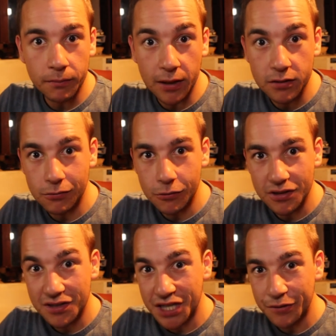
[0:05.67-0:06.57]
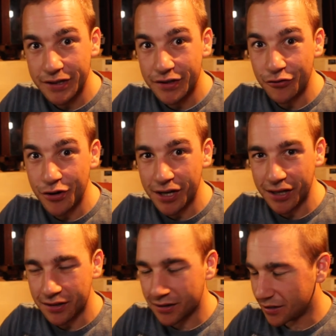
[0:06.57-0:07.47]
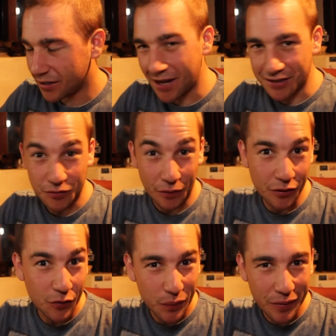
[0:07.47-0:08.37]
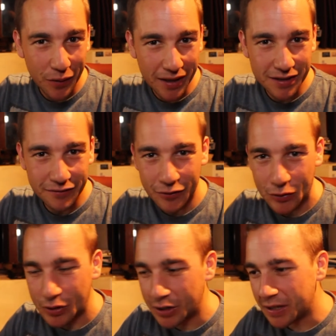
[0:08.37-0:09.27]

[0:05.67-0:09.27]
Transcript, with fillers: Banter Wars Series 3. Yes, the one you've all been waiting for,